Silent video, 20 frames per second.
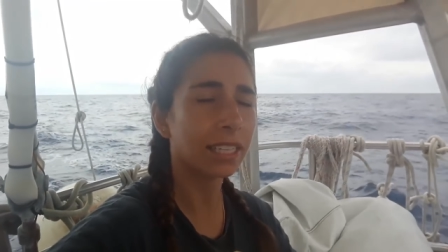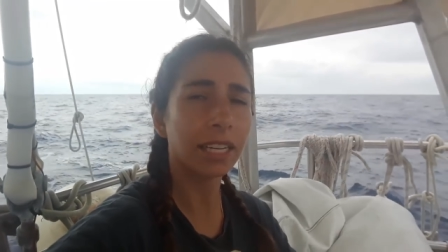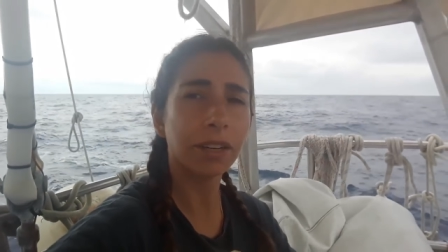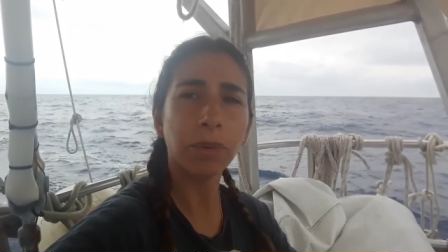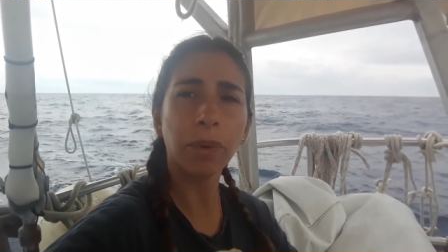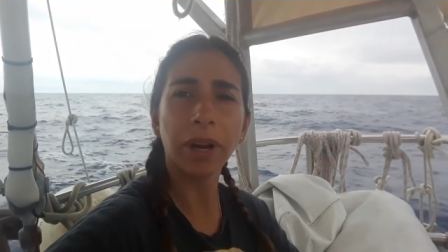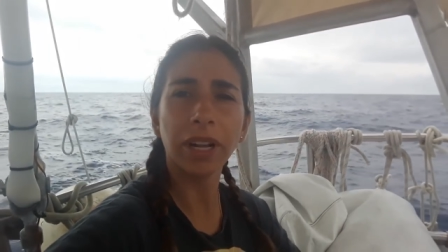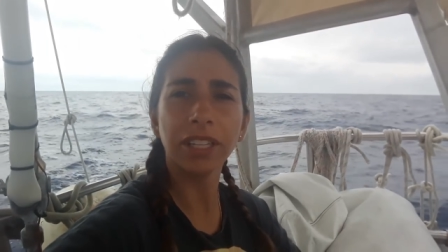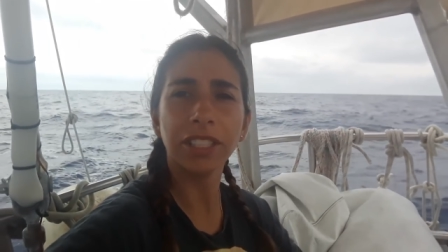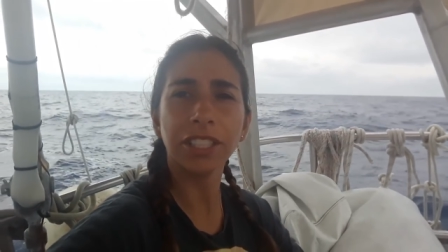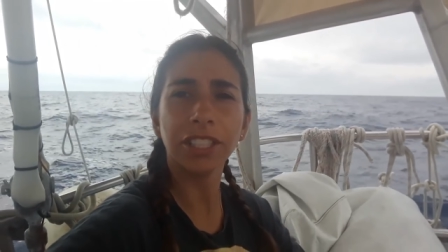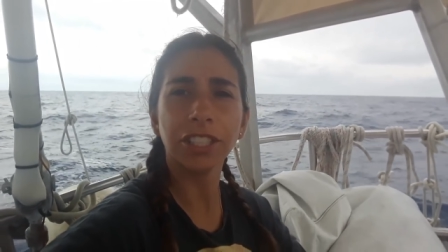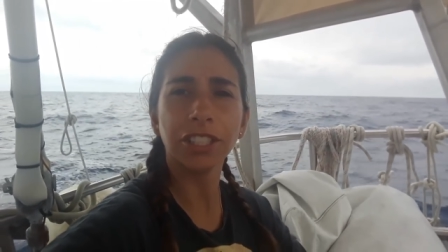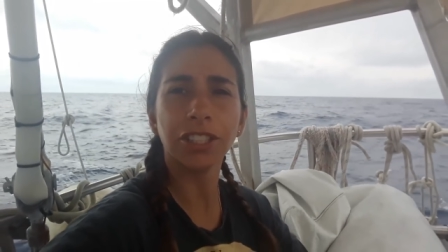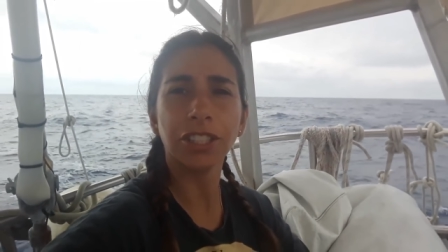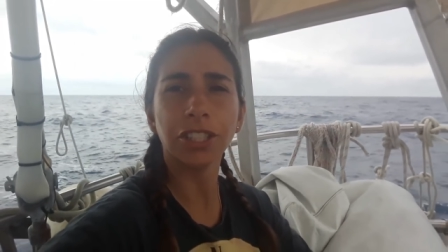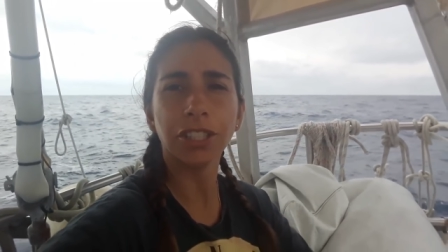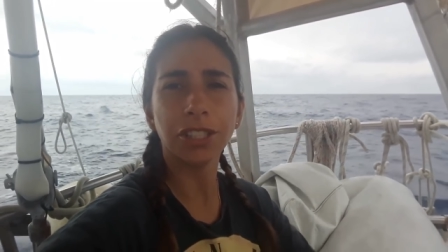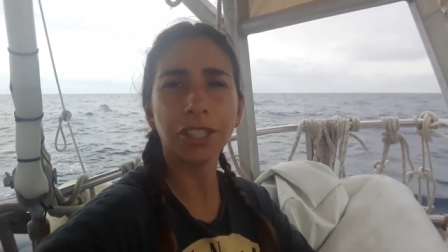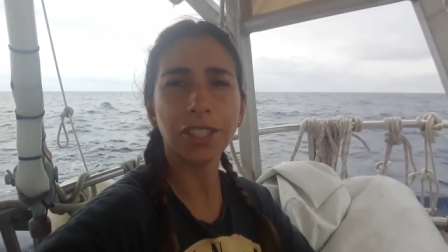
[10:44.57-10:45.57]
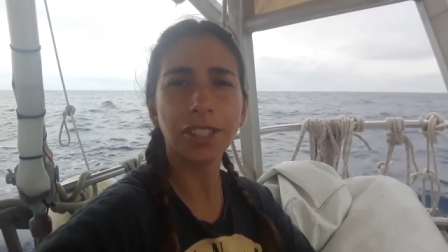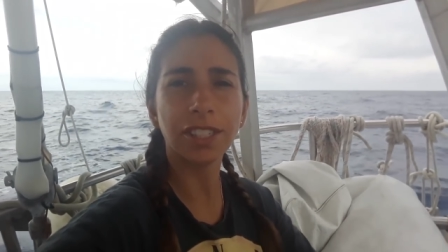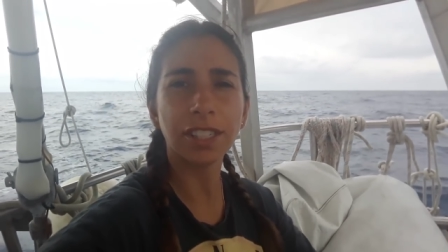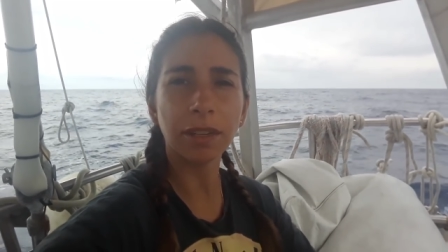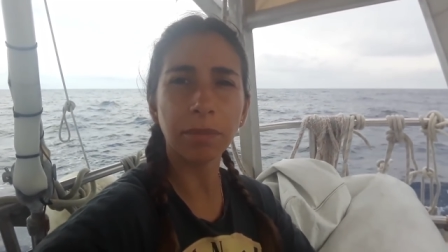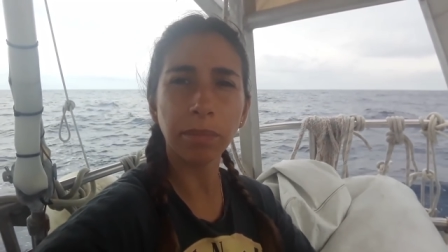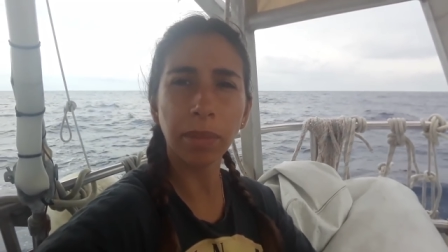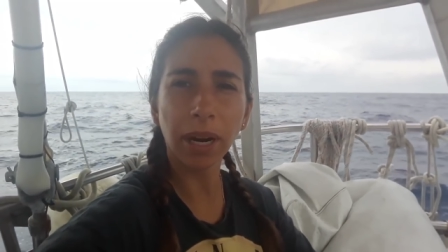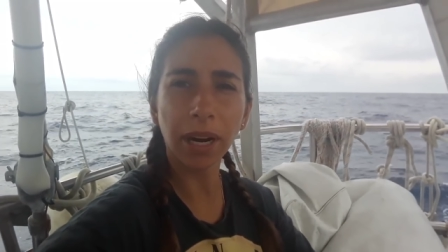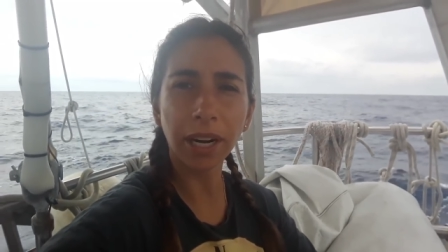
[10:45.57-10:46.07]
a welder to do
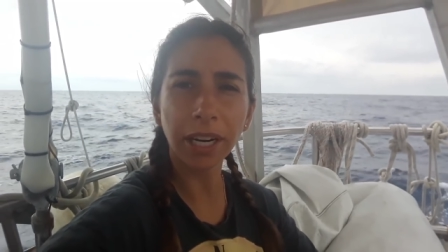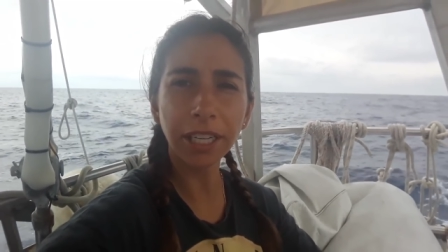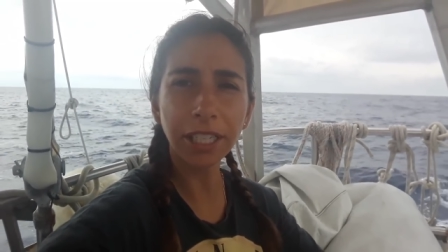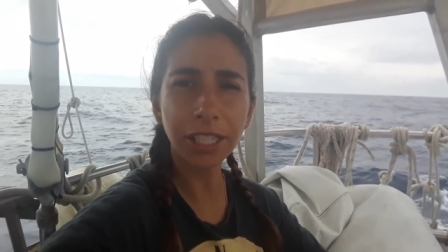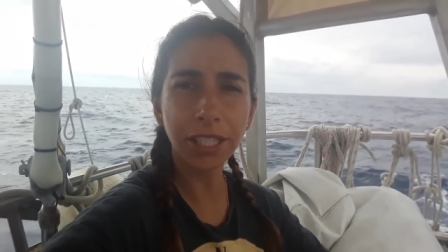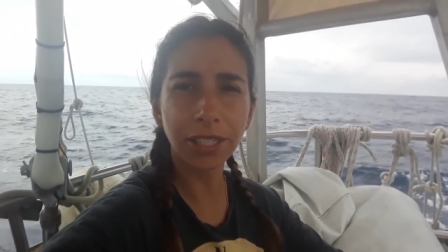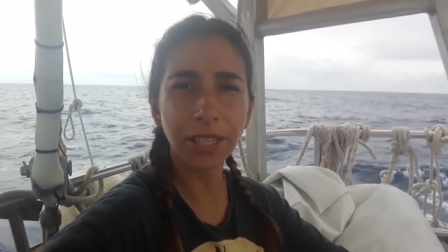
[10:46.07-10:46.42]
some bars